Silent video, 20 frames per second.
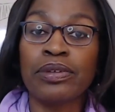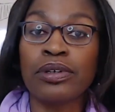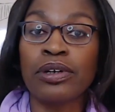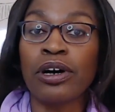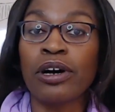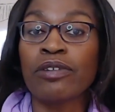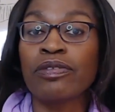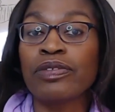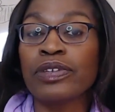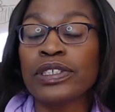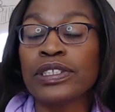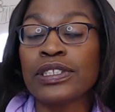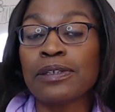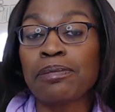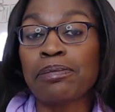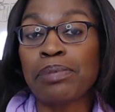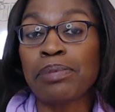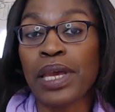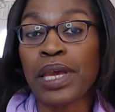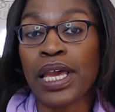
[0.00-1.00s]
offering to
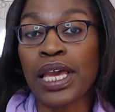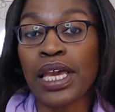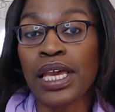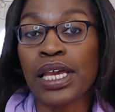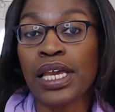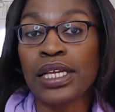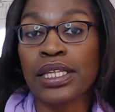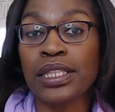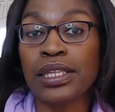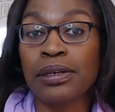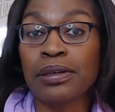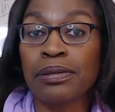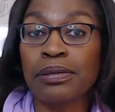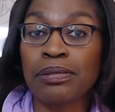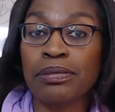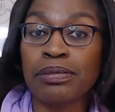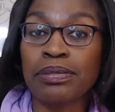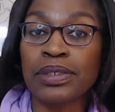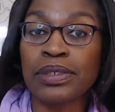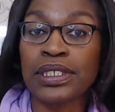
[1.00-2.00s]
pay
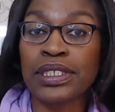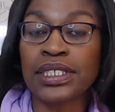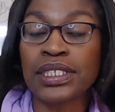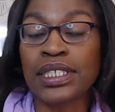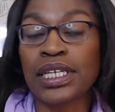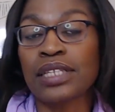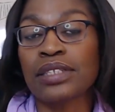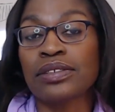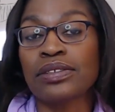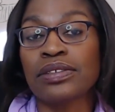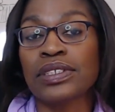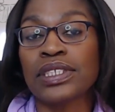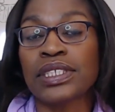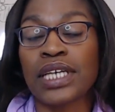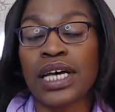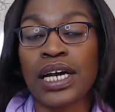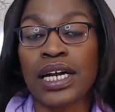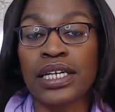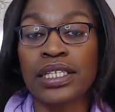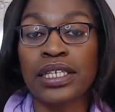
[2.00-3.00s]
the seller
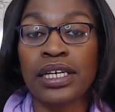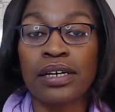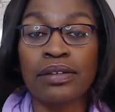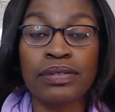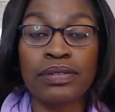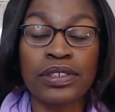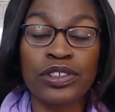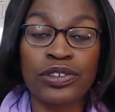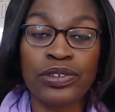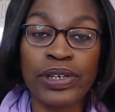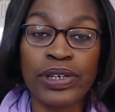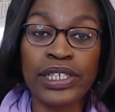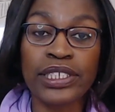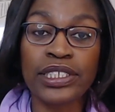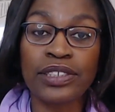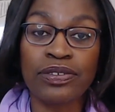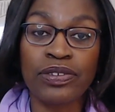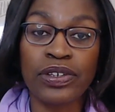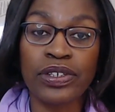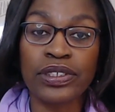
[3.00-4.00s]
side of the
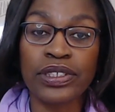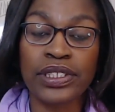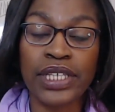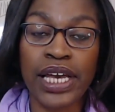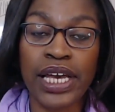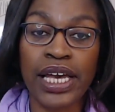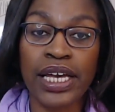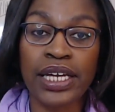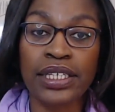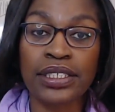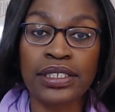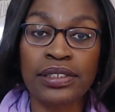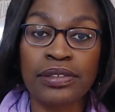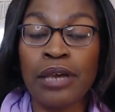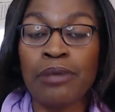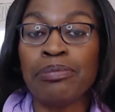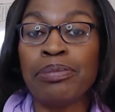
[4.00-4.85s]
transfer tax,